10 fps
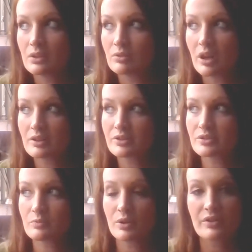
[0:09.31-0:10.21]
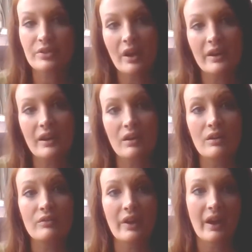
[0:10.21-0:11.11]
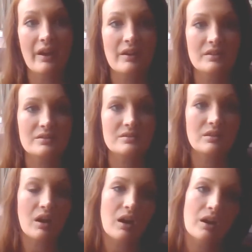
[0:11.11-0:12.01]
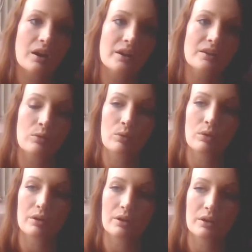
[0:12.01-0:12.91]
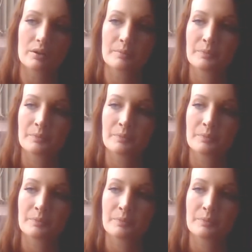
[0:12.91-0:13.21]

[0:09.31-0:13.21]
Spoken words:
doctors weren't thought of as God or